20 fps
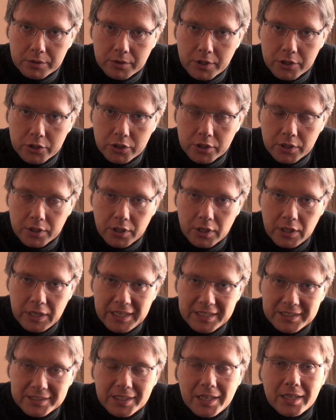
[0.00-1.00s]
are Russian.
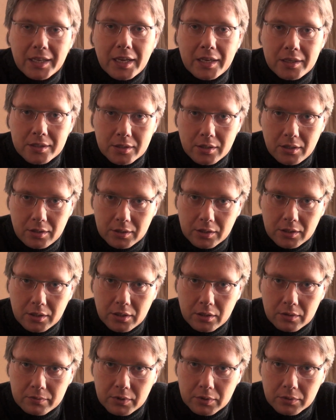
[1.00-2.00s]
That insulted
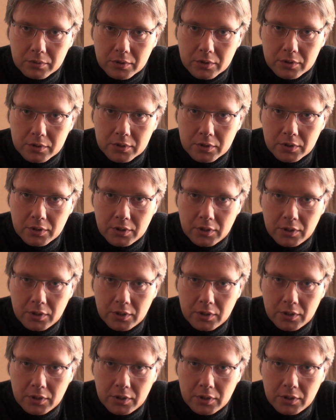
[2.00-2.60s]
our voters,